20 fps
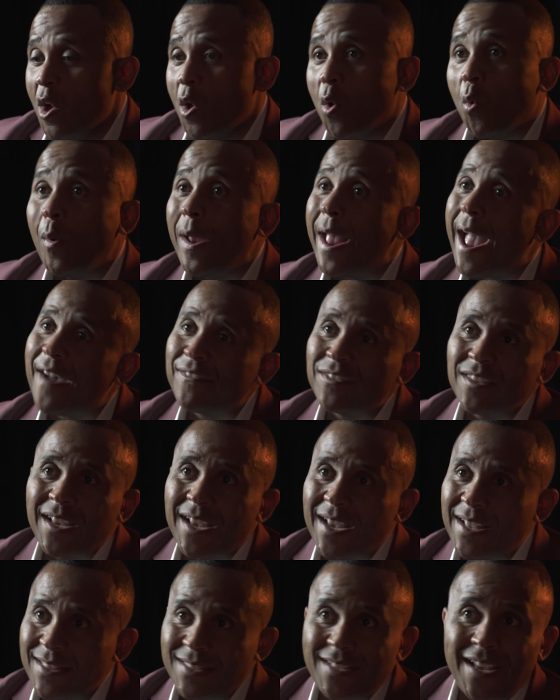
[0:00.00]
we have to
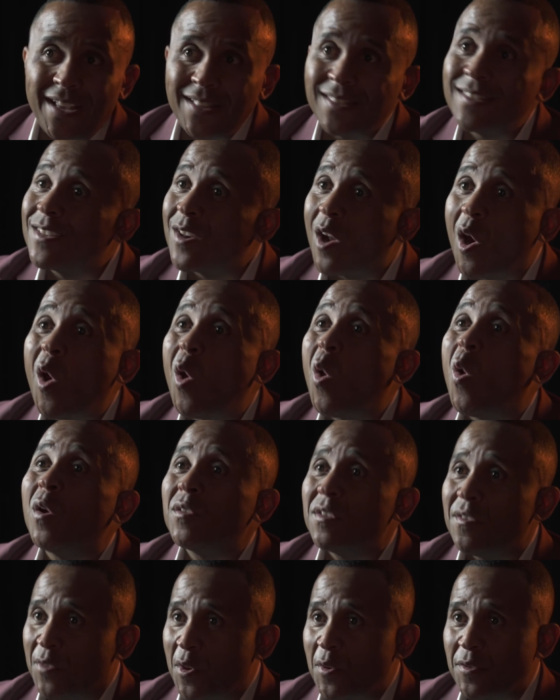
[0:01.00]
contend in
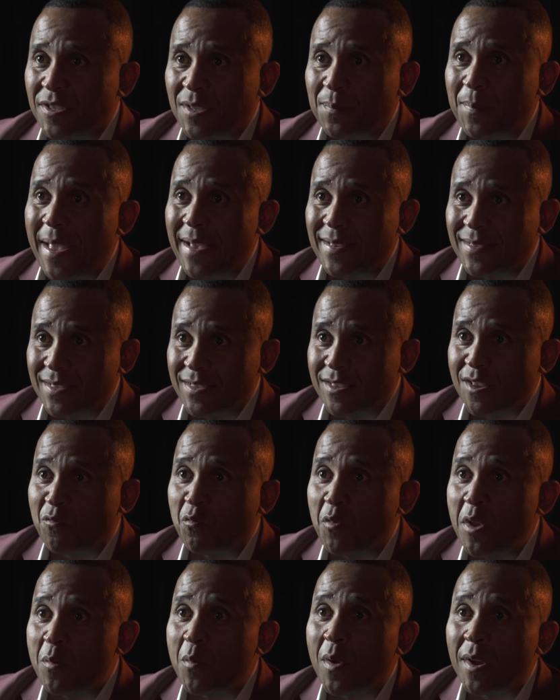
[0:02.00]
all of those spaces if
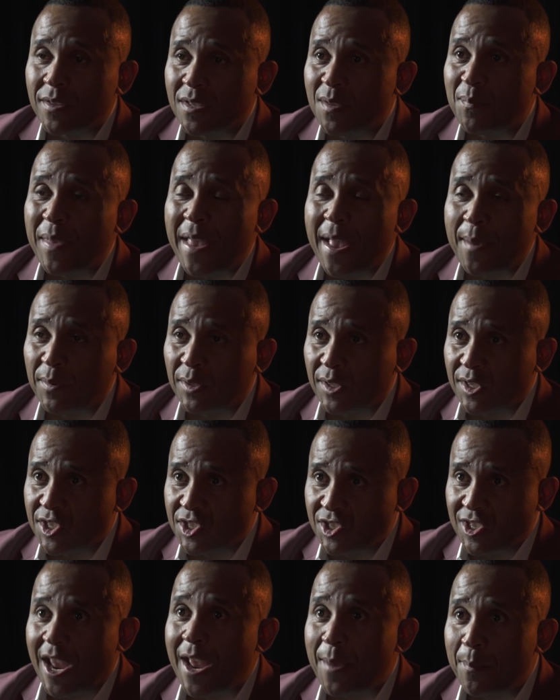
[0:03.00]
we want to be able to
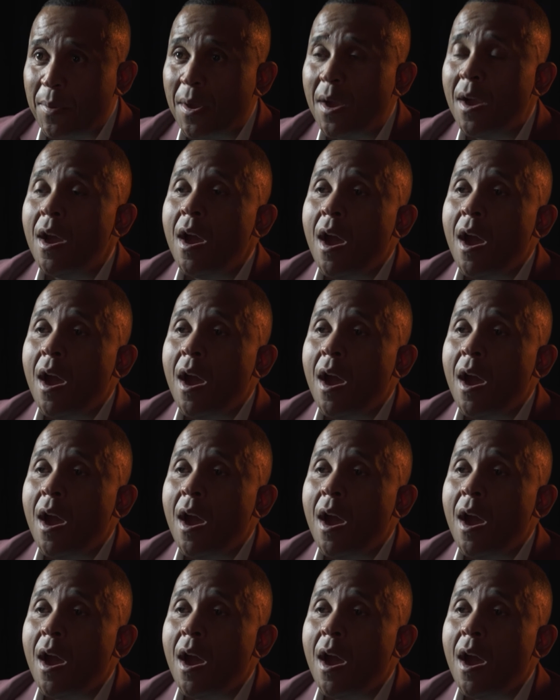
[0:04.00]
shape